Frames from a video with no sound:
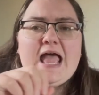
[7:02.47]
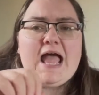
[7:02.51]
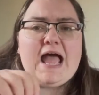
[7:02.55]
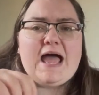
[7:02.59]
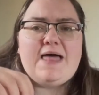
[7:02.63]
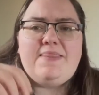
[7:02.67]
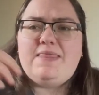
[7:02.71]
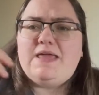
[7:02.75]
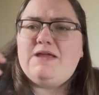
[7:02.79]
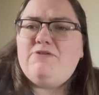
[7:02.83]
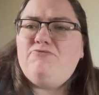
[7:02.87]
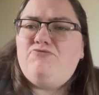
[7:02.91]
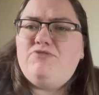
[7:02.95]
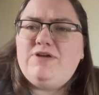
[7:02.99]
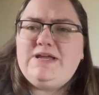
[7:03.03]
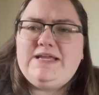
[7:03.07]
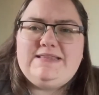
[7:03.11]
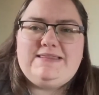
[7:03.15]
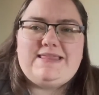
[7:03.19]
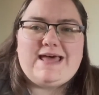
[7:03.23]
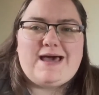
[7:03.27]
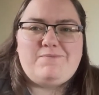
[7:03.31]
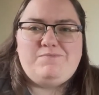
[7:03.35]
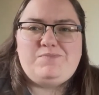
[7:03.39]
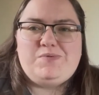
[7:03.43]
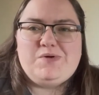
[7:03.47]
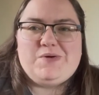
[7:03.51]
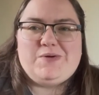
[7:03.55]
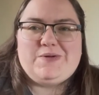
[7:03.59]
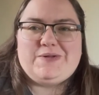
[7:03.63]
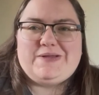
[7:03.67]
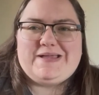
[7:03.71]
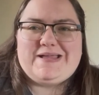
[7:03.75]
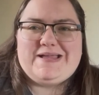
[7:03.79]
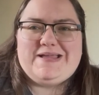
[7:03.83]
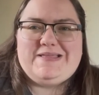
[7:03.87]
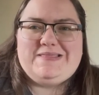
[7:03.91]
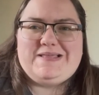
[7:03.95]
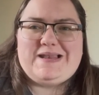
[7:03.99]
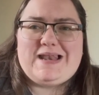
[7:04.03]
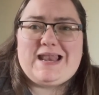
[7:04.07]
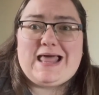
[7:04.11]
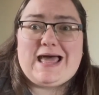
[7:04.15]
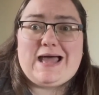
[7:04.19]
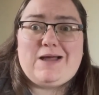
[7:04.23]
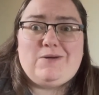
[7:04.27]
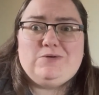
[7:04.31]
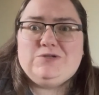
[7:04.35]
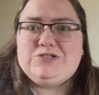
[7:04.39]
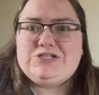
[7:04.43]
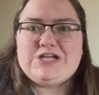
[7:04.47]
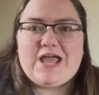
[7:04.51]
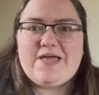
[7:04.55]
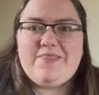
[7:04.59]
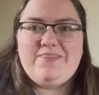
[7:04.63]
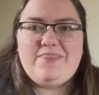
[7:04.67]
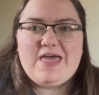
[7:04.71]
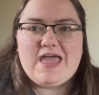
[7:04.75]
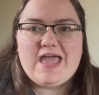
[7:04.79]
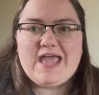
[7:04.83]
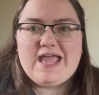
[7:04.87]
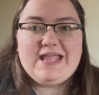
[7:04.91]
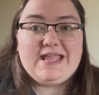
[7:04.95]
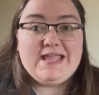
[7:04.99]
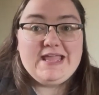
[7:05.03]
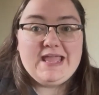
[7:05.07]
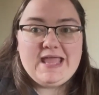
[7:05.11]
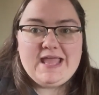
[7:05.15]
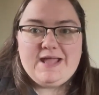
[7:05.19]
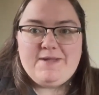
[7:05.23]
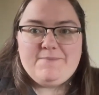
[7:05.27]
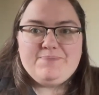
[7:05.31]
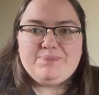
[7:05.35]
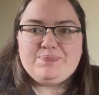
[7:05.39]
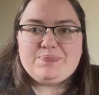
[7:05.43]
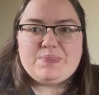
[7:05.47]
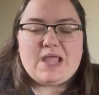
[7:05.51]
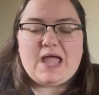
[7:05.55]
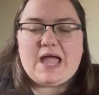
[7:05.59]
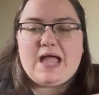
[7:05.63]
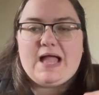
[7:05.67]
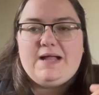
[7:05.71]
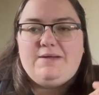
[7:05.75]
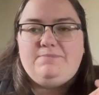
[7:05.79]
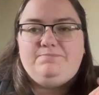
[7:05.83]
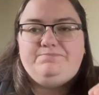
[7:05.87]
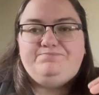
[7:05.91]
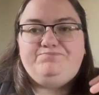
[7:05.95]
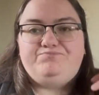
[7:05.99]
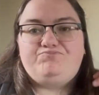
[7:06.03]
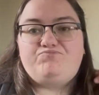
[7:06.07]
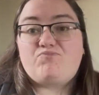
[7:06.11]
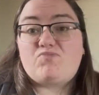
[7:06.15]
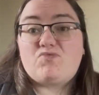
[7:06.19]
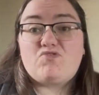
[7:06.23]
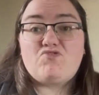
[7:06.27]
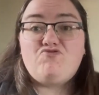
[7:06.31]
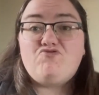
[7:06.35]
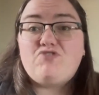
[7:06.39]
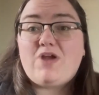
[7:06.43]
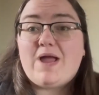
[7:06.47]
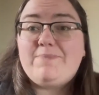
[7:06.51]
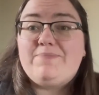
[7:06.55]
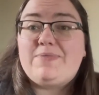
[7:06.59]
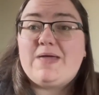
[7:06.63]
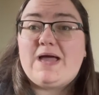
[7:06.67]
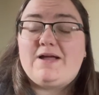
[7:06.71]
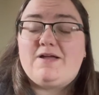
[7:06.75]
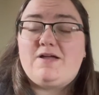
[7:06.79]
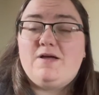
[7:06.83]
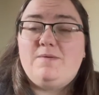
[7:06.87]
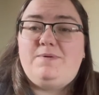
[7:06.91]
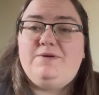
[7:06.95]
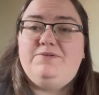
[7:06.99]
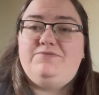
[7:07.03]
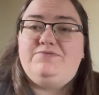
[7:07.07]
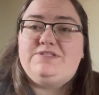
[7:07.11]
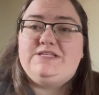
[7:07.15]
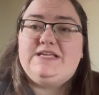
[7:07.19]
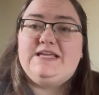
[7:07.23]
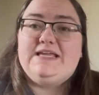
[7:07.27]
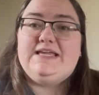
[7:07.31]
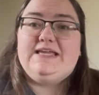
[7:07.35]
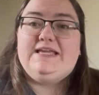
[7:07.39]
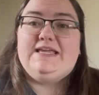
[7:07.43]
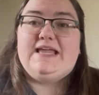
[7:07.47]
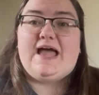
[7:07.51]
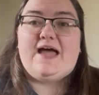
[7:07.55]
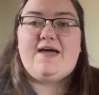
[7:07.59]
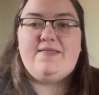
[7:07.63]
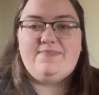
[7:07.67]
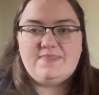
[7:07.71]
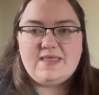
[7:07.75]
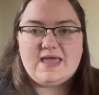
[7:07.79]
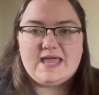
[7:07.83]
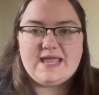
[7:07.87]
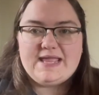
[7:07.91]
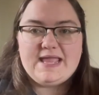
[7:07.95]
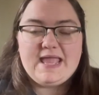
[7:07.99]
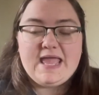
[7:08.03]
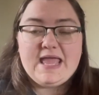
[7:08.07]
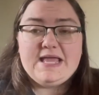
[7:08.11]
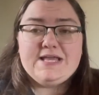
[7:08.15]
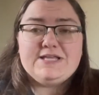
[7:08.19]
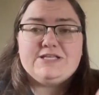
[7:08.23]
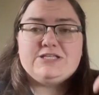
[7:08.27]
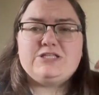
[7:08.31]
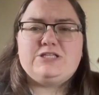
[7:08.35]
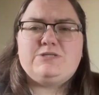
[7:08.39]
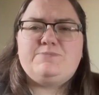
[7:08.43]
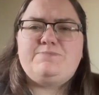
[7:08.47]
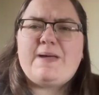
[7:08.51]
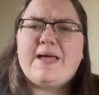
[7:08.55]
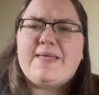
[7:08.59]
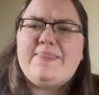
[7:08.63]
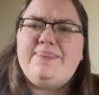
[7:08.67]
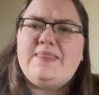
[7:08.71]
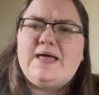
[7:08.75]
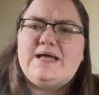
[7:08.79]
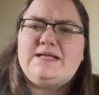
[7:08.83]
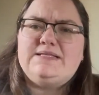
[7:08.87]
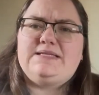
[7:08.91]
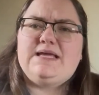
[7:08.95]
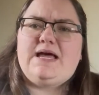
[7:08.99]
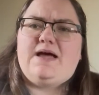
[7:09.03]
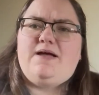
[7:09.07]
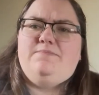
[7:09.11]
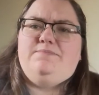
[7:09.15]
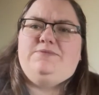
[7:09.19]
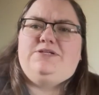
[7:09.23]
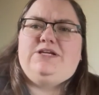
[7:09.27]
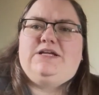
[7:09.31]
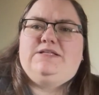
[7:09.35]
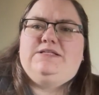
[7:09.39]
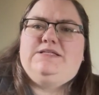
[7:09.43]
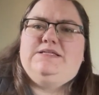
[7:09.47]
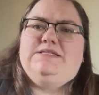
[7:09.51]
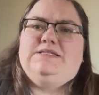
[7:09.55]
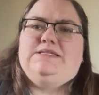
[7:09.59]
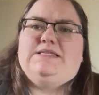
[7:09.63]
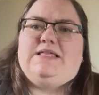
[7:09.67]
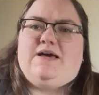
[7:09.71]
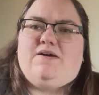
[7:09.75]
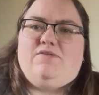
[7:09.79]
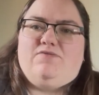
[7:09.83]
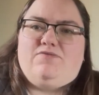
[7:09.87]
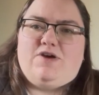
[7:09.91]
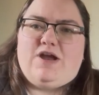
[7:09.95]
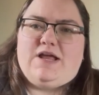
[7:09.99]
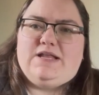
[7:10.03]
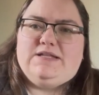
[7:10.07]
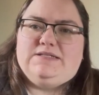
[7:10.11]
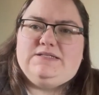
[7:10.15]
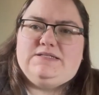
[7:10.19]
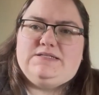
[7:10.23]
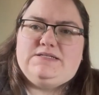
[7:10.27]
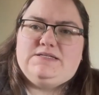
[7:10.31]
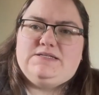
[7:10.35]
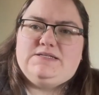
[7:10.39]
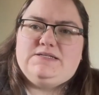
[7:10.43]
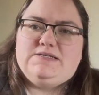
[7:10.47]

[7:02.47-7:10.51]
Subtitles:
And they read that book in the lounge. And they grab that cup of tea and they spend that time chatting to that friend.